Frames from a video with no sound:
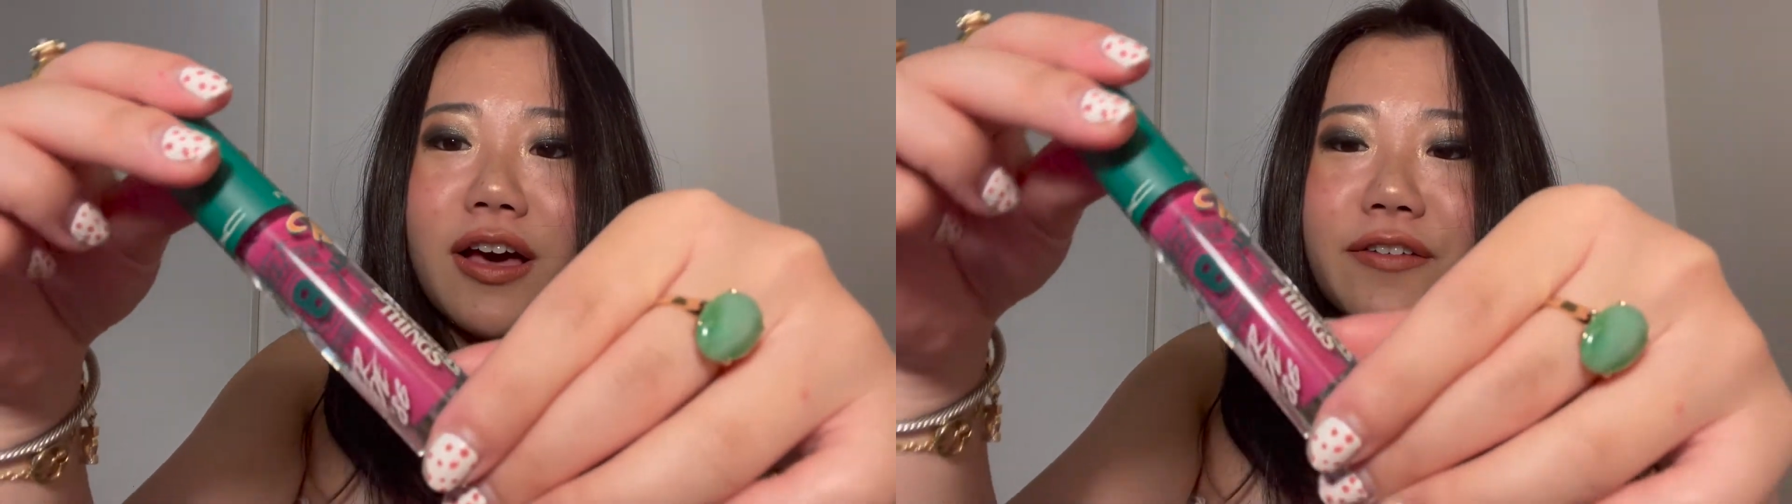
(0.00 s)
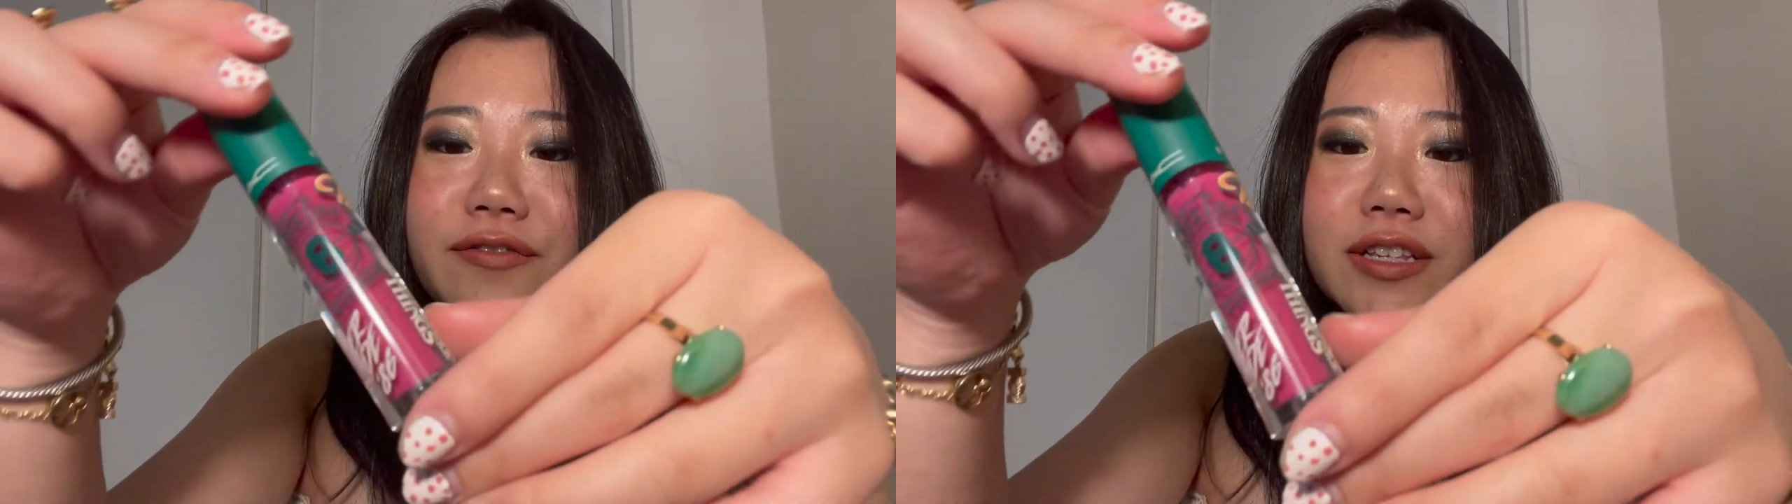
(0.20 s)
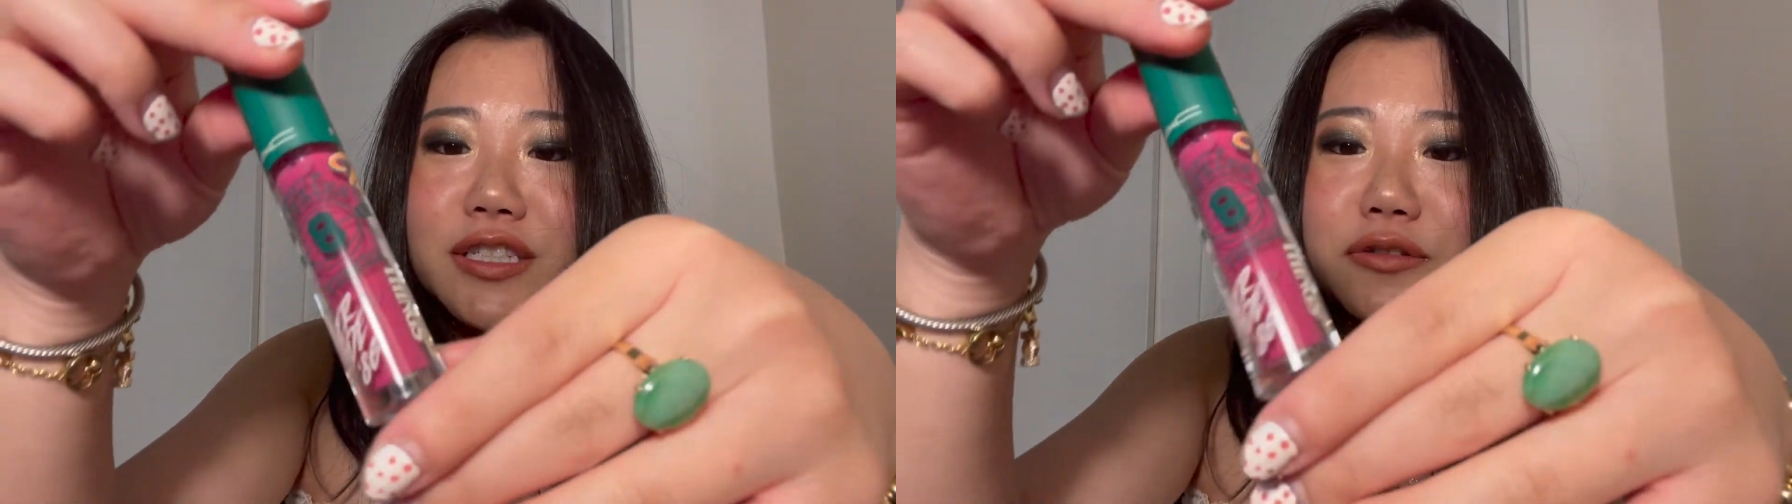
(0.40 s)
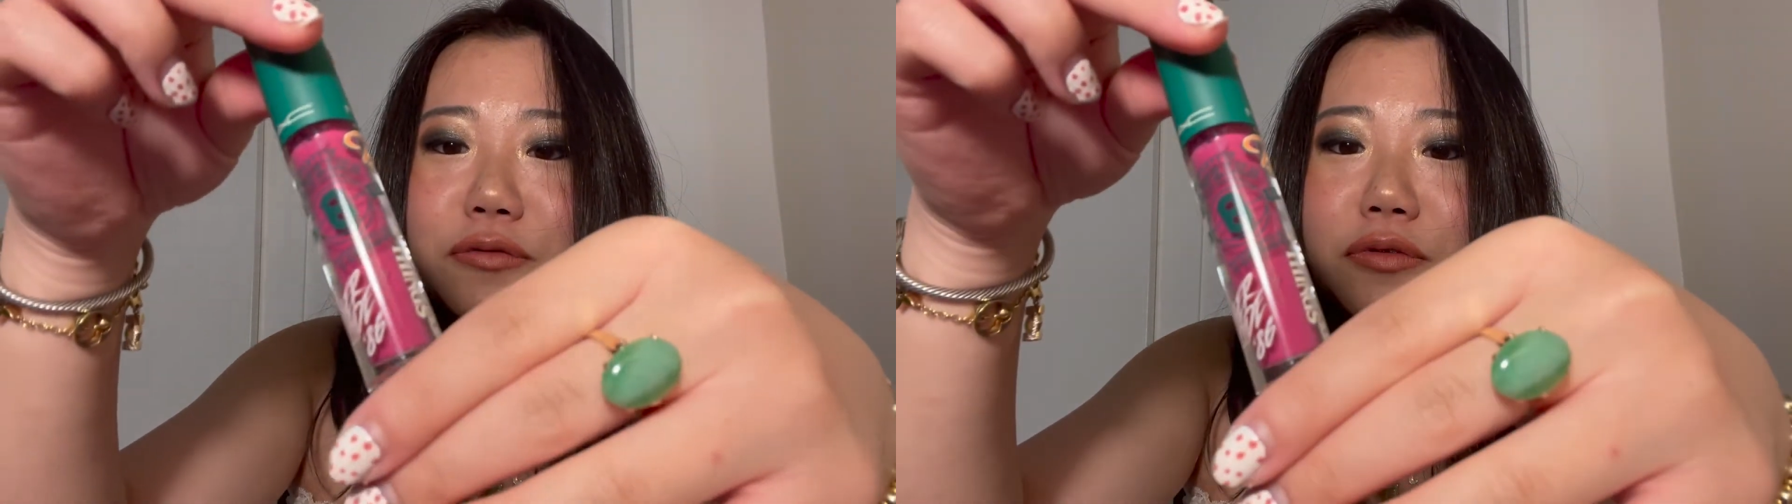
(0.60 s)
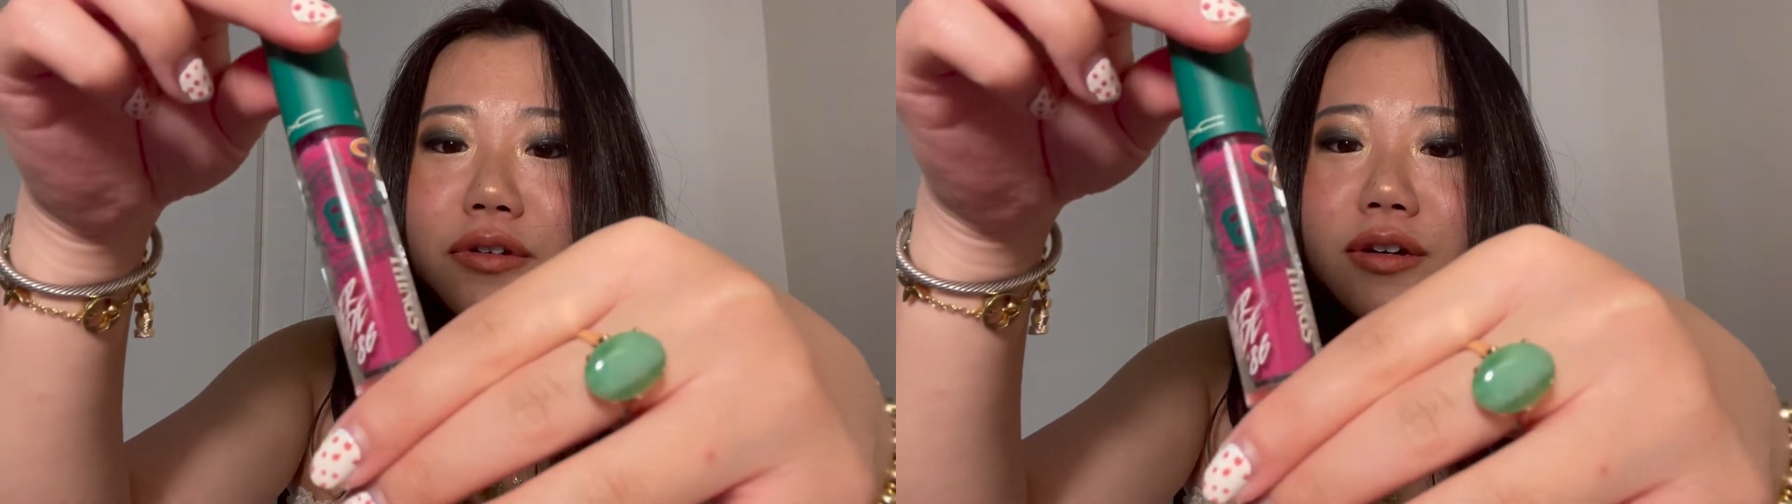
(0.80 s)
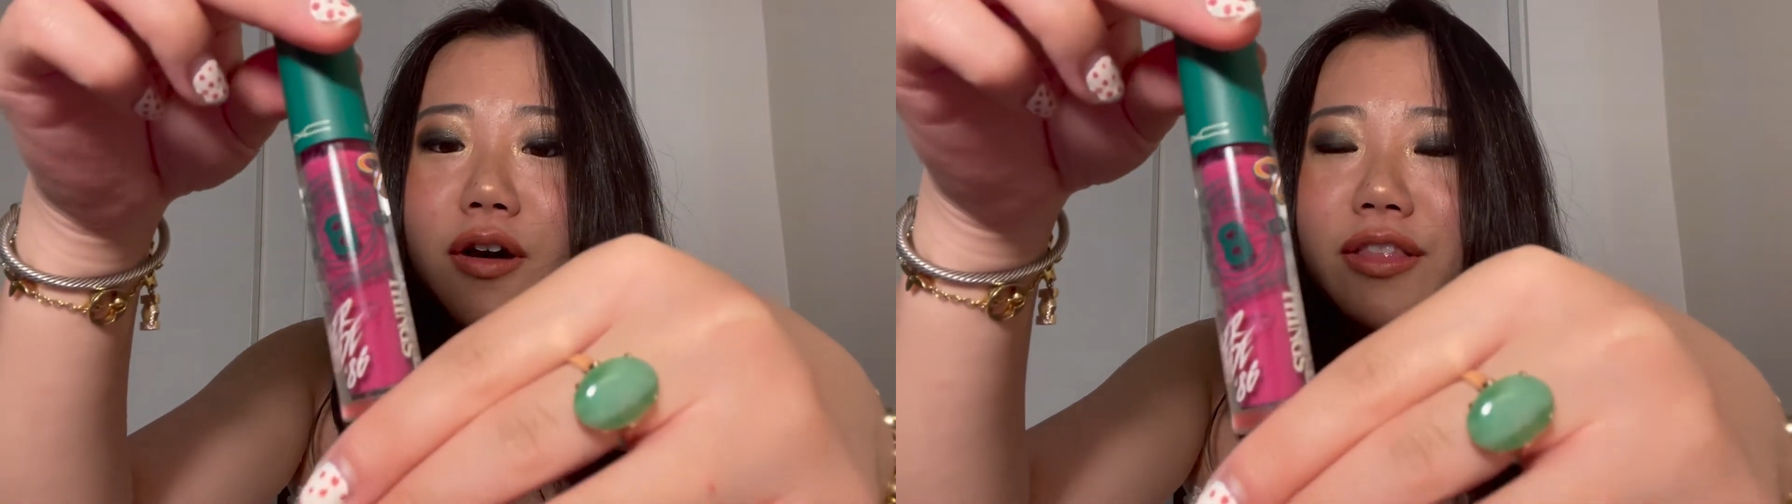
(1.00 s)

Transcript: of the school all the